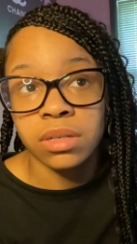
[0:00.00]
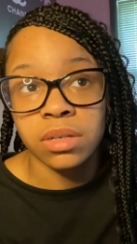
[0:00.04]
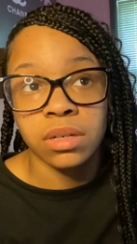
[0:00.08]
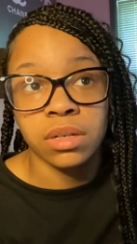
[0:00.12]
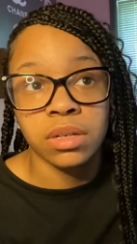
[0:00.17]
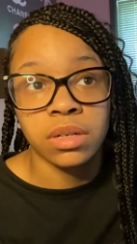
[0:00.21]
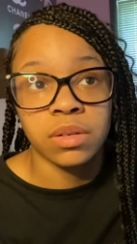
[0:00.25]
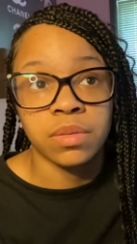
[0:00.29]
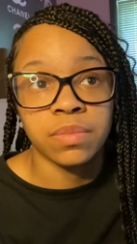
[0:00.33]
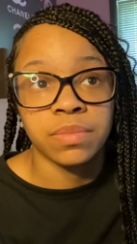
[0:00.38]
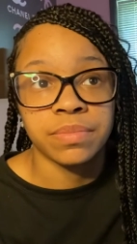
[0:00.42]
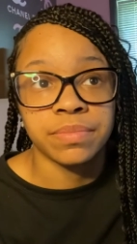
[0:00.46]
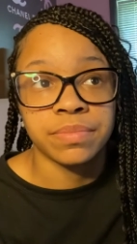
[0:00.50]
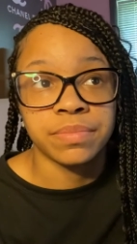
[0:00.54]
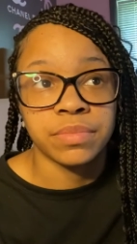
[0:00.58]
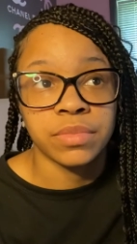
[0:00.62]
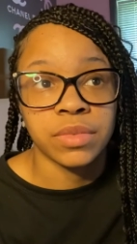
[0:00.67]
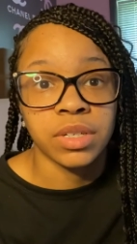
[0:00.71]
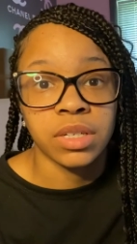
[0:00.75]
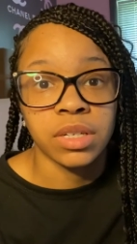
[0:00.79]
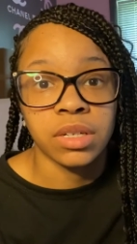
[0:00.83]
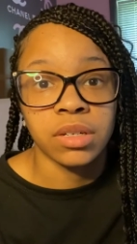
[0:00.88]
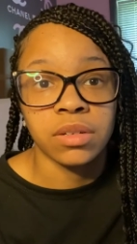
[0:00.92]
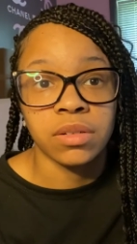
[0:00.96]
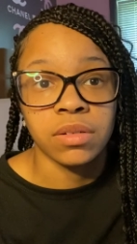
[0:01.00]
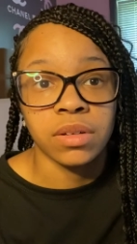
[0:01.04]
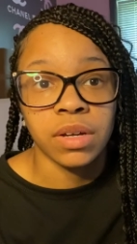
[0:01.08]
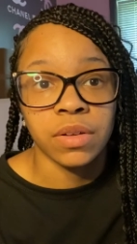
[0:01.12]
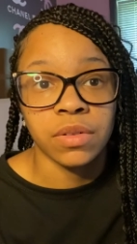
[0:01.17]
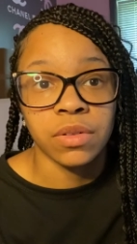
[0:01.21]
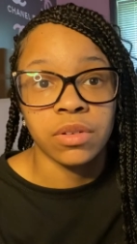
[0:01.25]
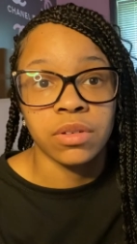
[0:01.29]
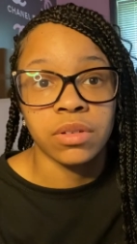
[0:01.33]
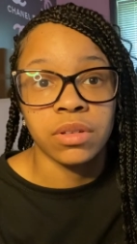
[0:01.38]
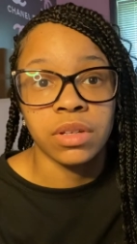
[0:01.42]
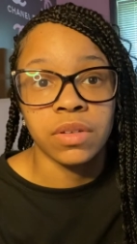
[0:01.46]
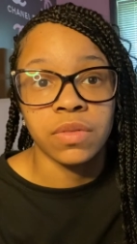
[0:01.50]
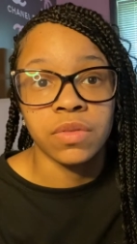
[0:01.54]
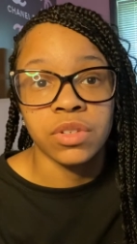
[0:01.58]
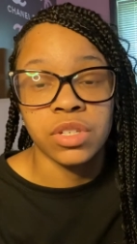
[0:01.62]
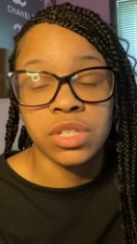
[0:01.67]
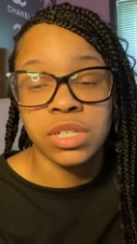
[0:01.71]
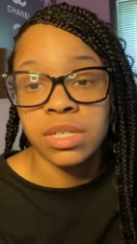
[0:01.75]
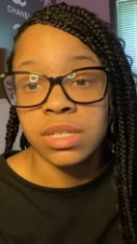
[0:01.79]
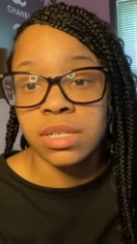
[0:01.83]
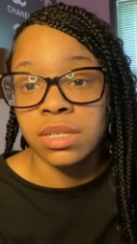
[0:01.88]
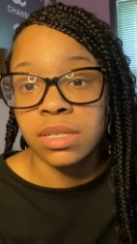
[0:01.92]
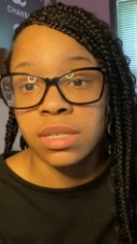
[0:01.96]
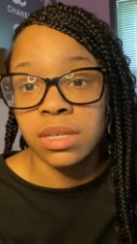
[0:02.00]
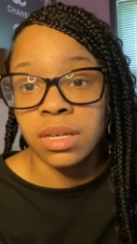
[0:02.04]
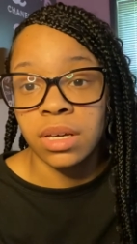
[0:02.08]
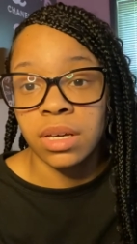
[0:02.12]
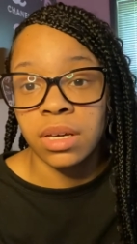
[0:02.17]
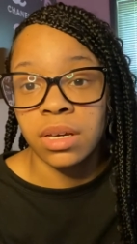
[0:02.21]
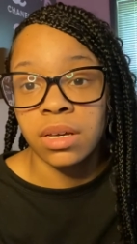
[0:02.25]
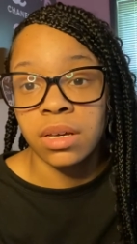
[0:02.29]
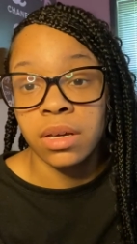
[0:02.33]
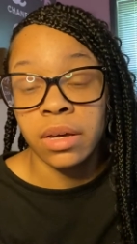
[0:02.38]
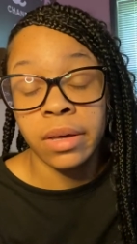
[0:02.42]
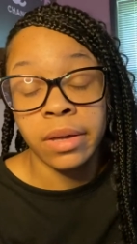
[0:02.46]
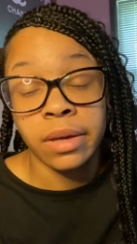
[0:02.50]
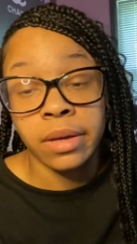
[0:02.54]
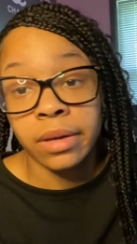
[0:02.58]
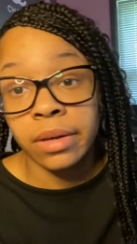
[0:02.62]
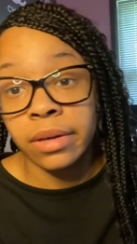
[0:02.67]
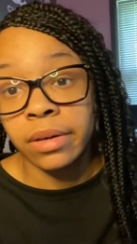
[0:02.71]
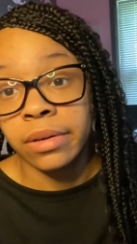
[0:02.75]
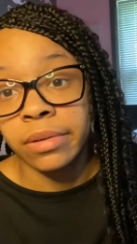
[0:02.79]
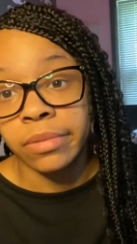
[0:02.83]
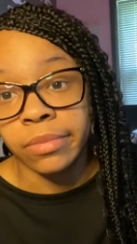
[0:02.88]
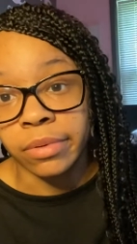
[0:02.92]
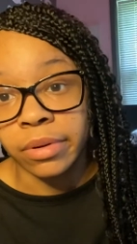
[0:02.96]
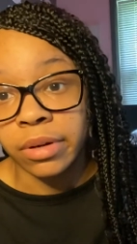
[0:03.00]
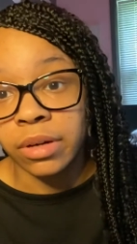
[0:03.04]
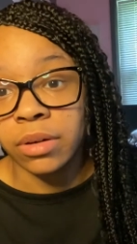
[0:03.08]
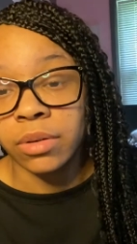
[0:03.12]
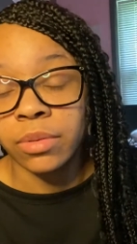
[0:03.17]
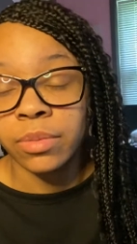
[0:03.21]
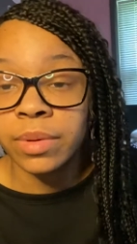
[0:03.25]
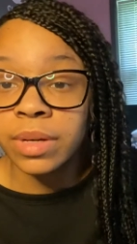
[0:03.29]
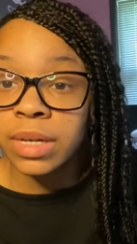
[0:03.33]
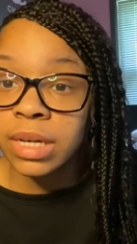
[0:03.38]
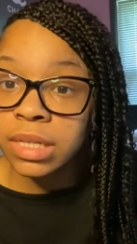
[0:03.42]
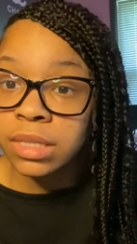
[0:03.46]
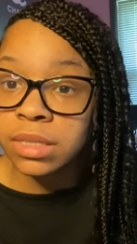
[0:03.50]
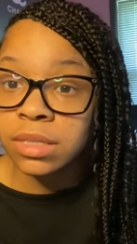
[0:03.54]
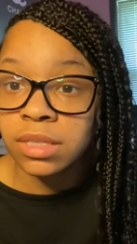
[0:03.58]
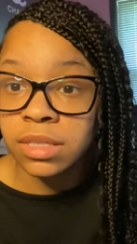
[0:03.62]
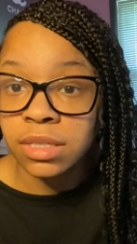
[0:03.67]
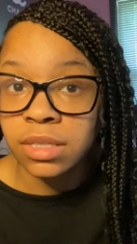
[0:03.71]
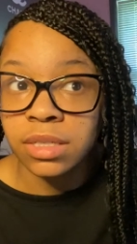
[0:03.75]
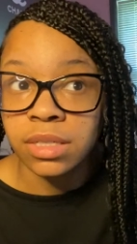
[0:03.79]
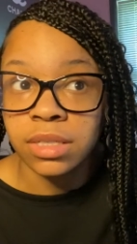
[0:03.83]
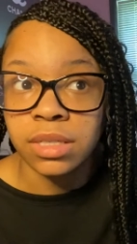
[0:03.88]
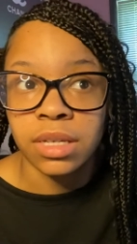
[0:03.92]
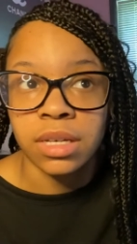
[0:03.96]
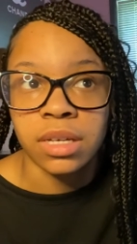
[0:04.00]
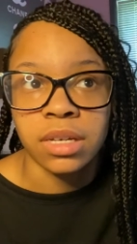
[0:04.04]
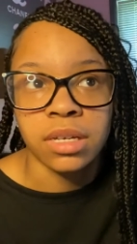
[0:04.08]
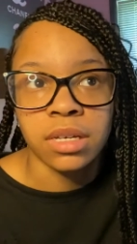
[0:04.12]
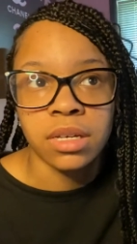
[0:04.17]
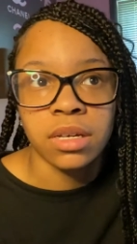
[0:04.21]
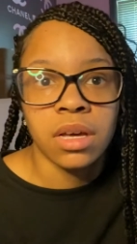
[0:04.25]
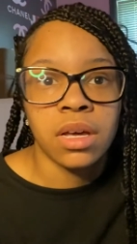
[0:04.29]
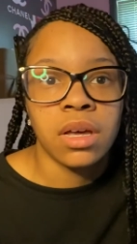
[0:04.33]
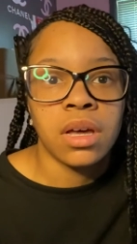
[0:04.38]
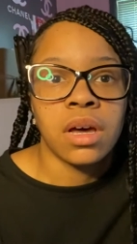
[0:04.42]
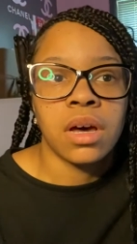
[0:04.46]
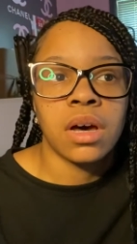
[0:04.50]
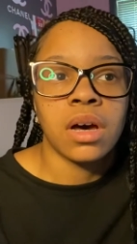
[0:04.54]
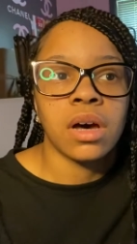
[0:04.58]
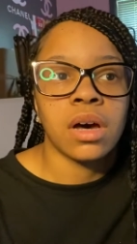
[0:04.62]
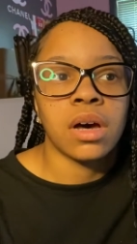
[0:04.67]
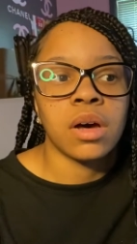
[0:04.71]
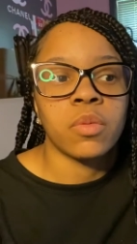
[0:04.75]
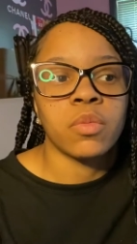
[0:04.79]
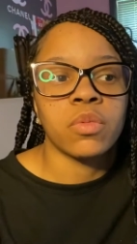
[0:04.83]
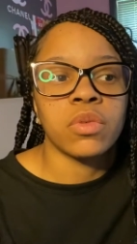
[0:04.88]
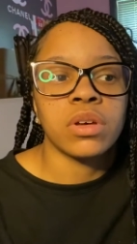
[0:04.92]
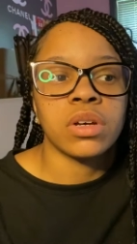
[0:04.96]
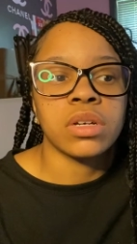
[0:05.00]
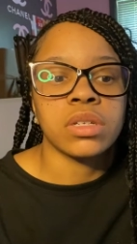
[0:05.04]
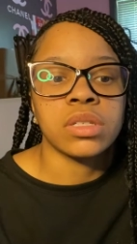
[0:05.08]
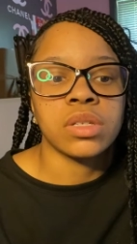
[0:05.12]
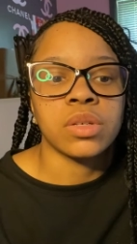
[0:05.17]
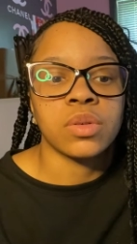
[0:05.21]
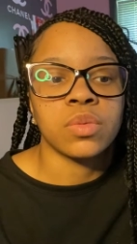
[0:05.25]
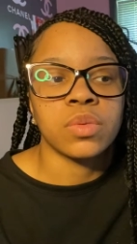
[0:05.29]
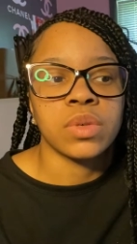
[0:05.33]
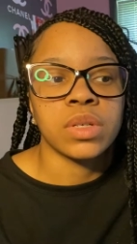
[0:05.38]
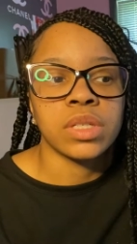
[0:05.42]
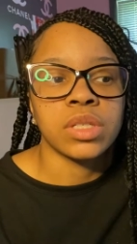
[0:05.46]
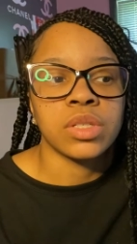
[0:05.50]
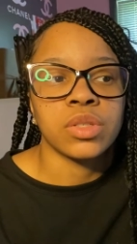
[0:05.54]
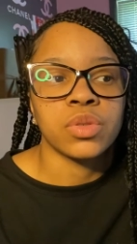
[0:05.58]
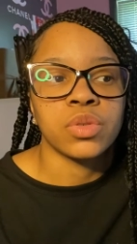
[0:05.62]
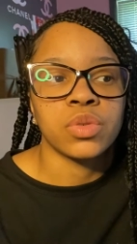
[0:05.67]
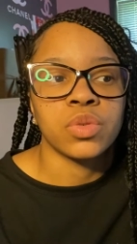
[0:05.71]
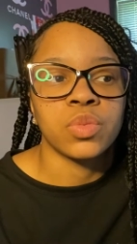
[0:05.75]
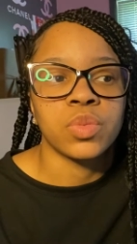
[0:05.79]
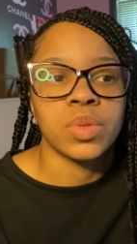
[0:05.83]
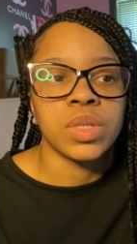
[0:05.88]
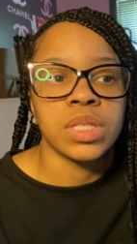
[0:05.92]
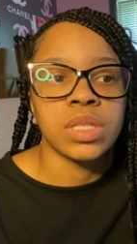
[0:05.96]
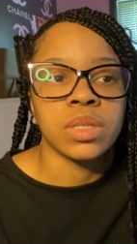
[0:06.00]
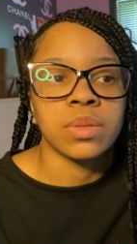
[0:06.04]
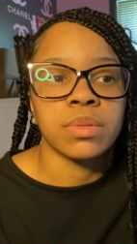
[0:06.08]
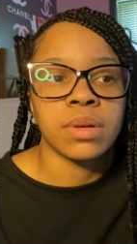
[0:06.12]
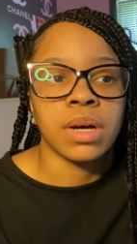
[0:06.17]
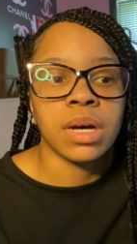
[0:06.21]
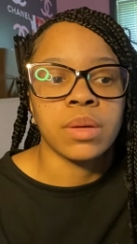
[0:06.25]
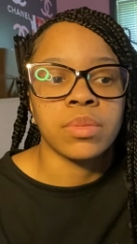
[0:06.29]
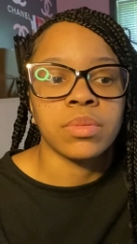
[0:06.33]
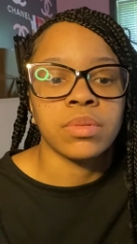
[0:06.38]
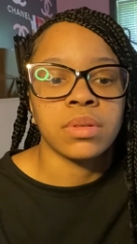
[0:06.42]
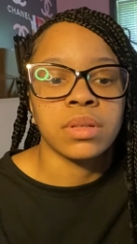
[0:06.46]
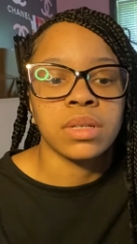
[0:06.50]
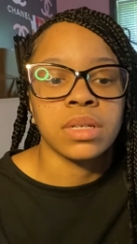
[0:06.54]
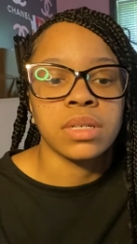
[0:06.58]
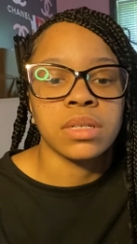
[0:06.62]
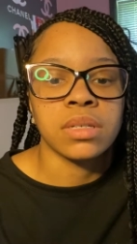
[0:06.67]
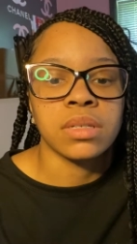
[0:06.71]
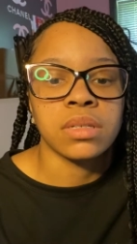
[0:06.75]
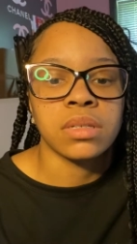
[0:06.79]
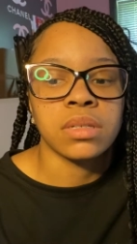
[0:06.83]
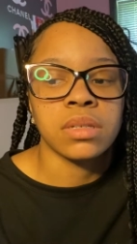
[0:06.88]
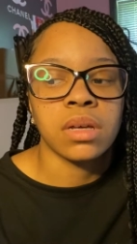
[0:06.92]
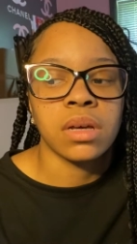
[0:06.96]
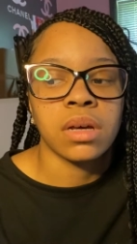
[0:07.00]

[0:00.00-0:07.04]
Um, you know, after leaving Cheesecake, well, we ate the cheesecake. Um, we also went to Pizza Popolis.